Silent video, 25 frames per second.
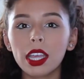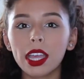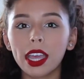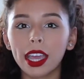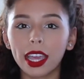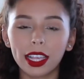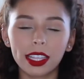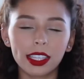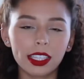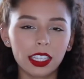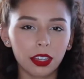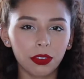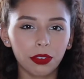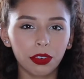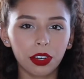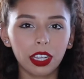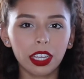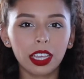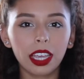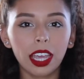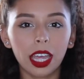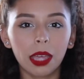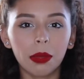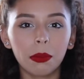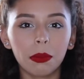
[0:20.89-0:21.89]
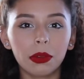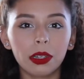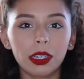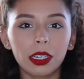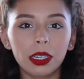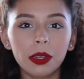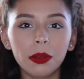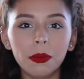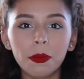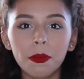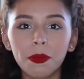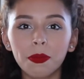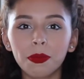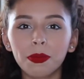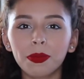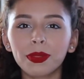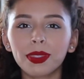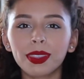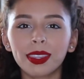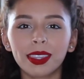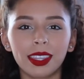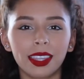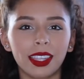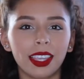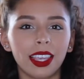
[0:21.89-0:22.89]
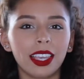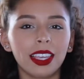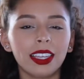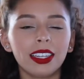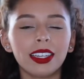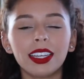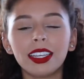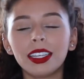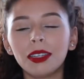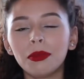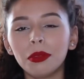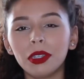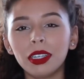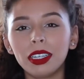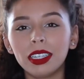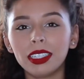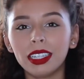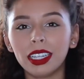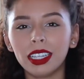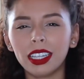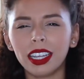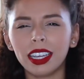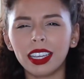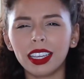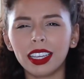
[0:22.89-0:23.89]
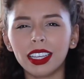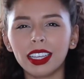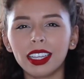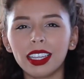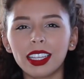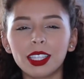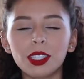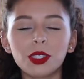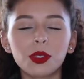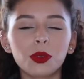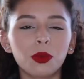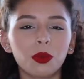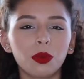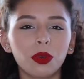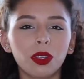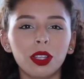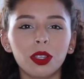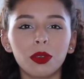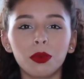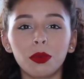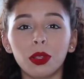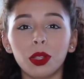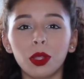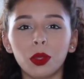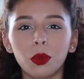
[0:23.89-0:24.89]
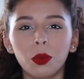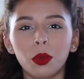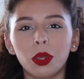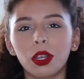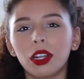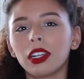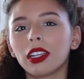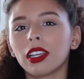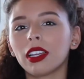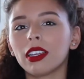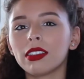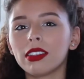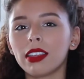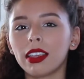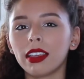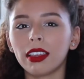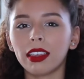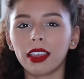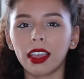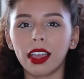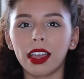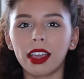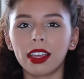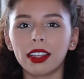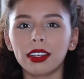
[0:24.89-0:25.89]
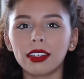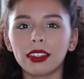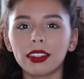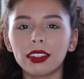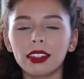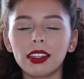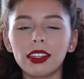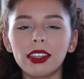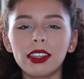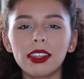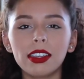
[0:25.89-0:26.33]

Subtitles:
a different camera. And I am not gonna lie, it's really weird because I can't